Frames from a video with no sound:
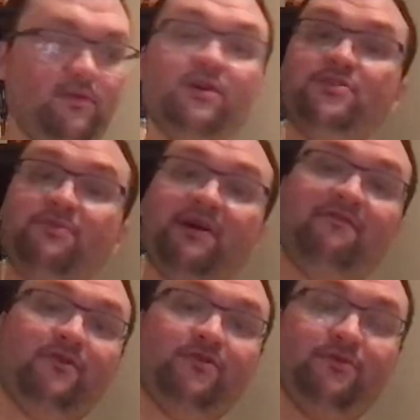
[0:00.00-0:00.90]
So without
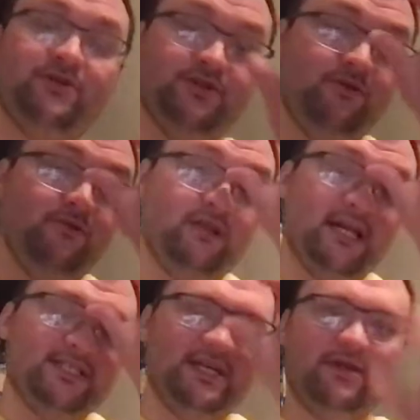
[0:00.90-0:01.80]
further ado,
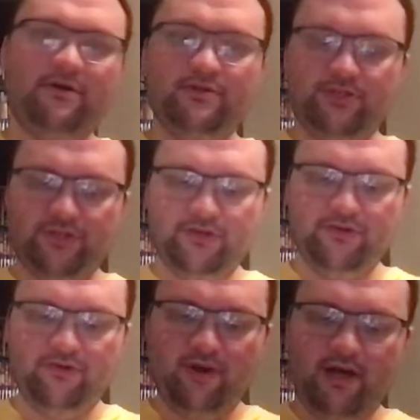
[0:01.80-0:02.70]
let's get on
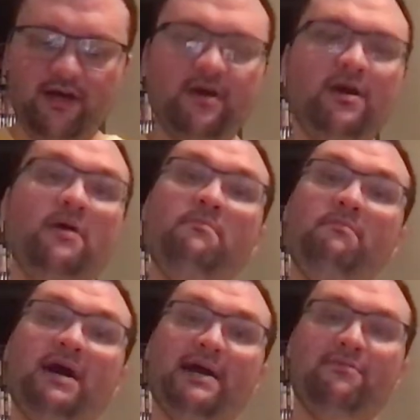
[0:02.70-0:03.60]
to
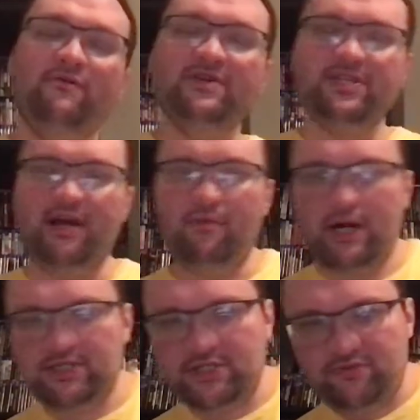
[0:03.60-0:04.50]
my movies that I
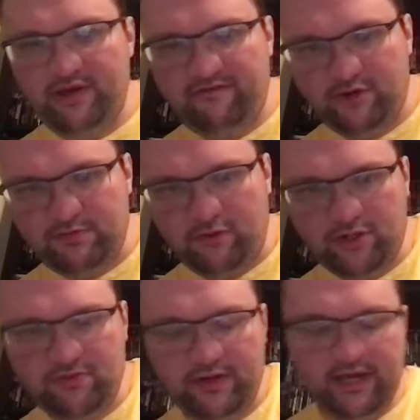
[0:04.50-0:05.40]
watched this week for
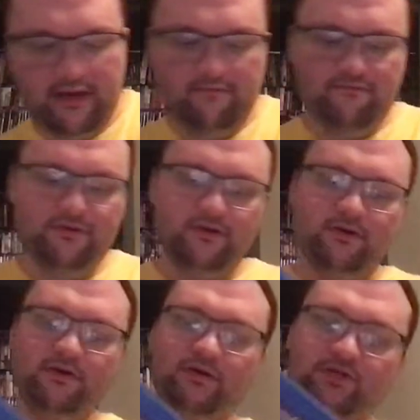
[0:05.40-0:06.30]
Sports Week.
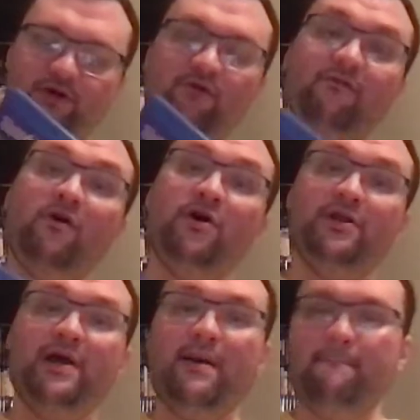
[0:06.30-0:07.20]
So
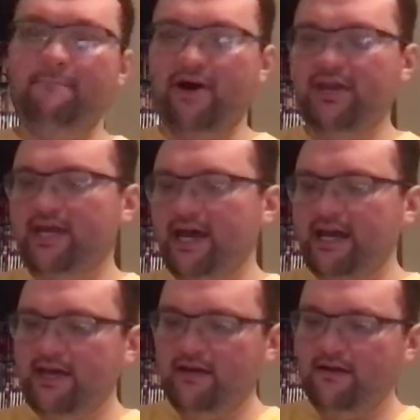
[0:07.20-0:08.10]
on
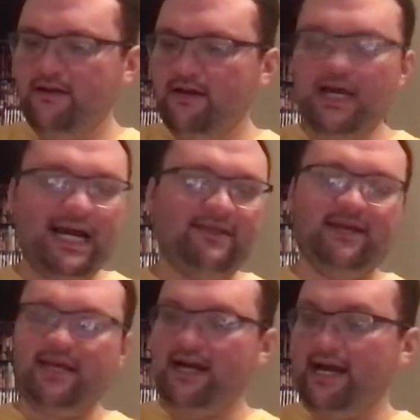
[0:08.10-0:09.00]
Monday, I had to
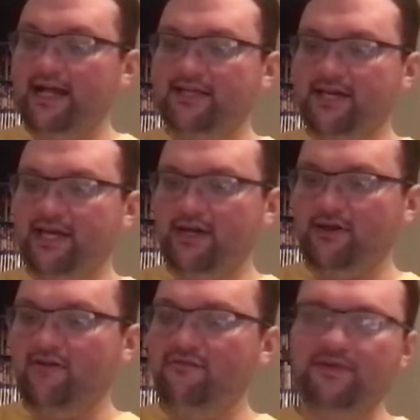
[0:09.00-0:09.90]
I had to kick it
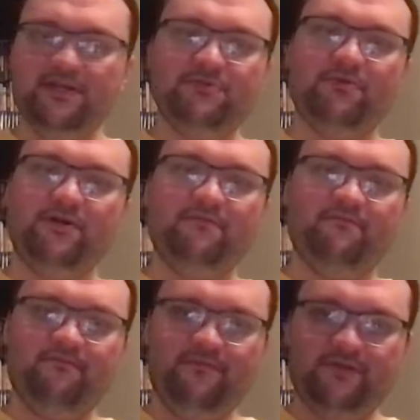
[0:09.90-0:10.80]
off with this one.
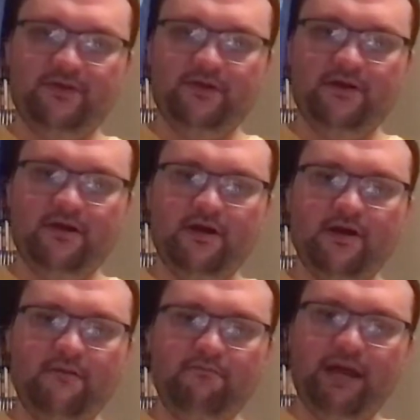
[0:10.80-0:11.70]

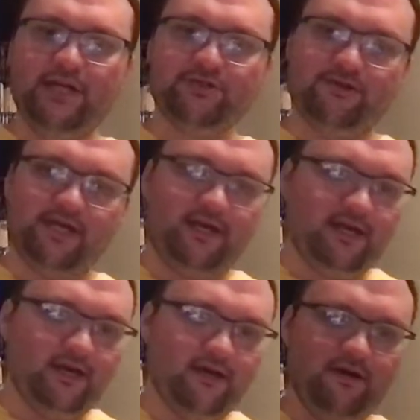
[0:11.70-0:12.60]
Major League,
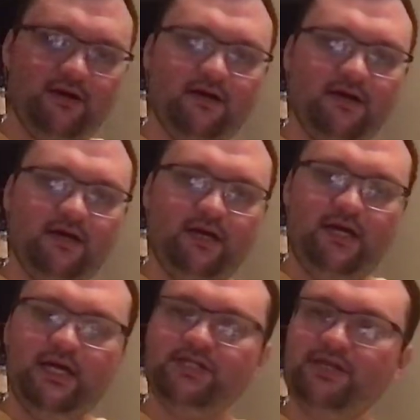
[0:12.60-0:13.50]

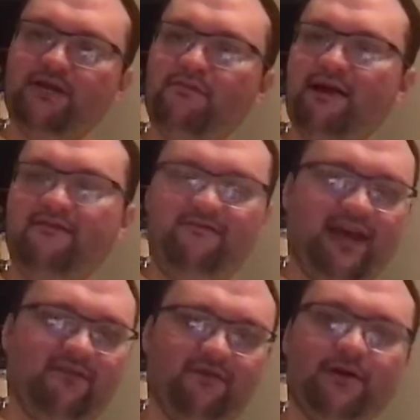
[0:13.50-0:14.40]
easily my
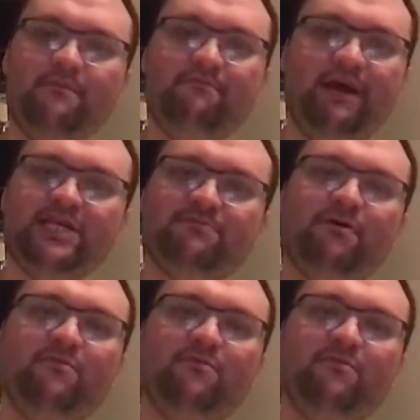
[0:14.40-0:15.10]
favorite baseball